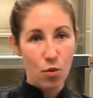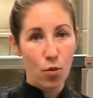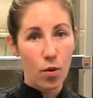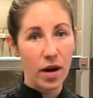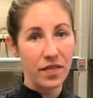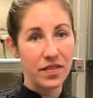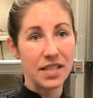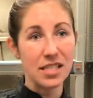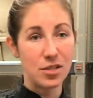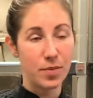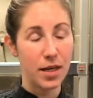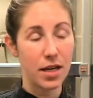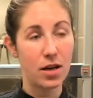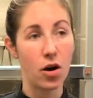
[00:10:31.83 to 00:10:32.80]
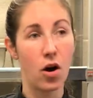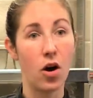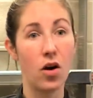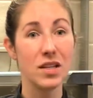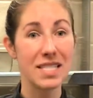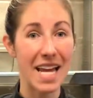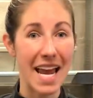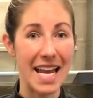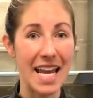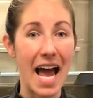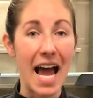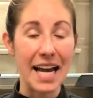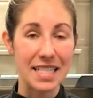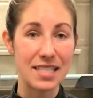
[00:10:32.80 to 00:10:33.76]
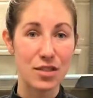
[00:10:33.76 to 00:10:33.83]
want these to be called an
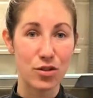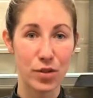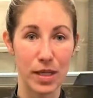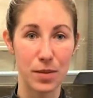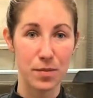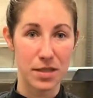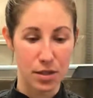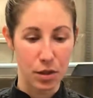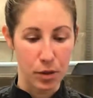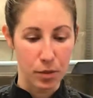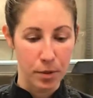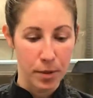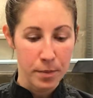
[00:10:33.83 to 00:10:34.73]
ice cream scoop.